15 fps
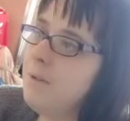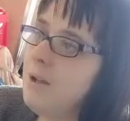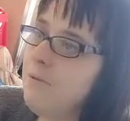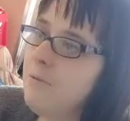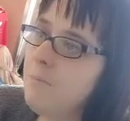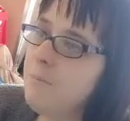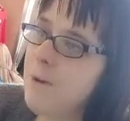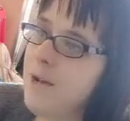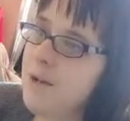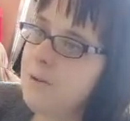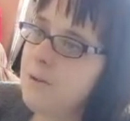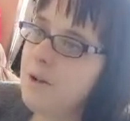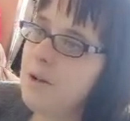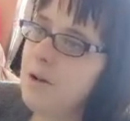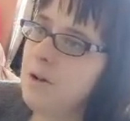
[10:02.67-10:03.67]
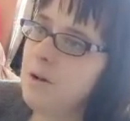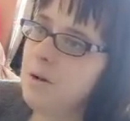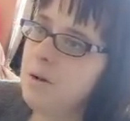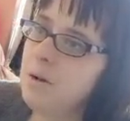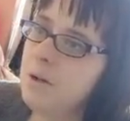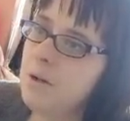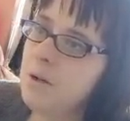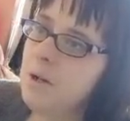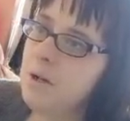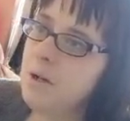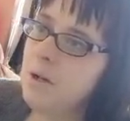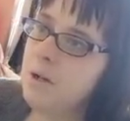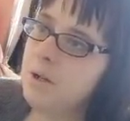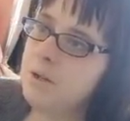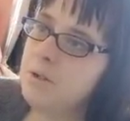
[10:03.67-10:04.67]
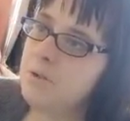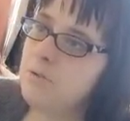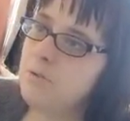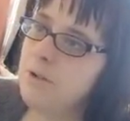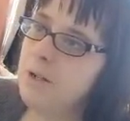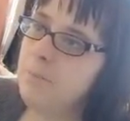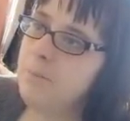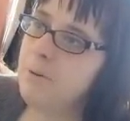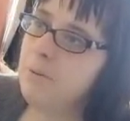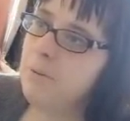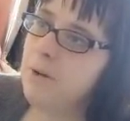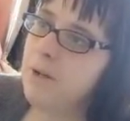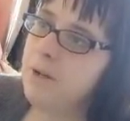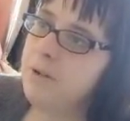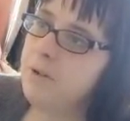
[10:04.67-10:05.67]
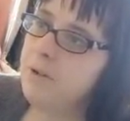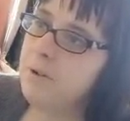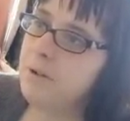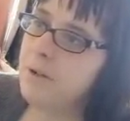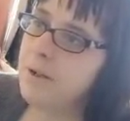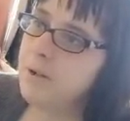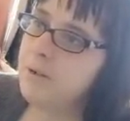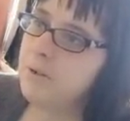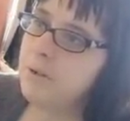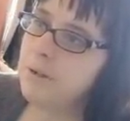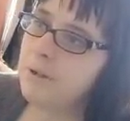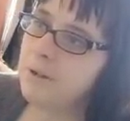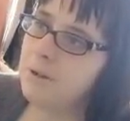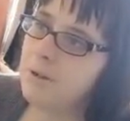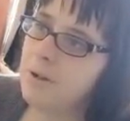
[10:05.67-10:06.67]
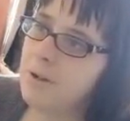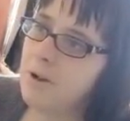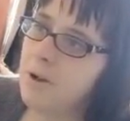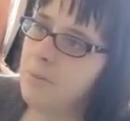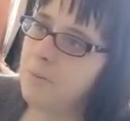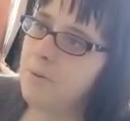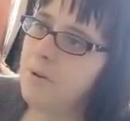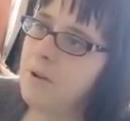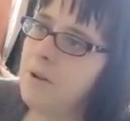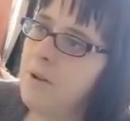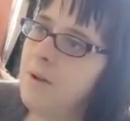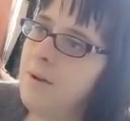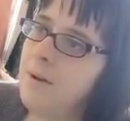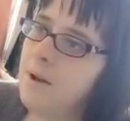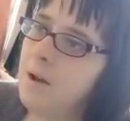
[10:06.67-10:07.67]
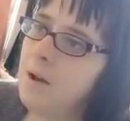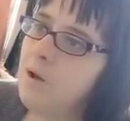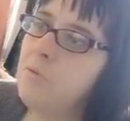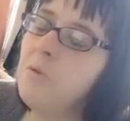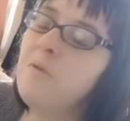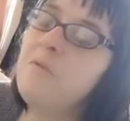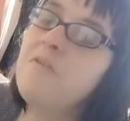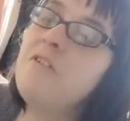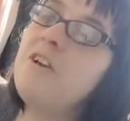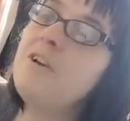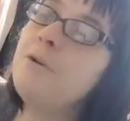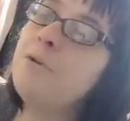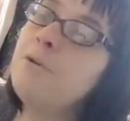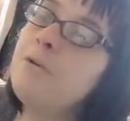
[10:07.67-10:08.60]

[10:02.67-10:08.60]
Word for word: different power. art. Should have really put there, should I? Open field.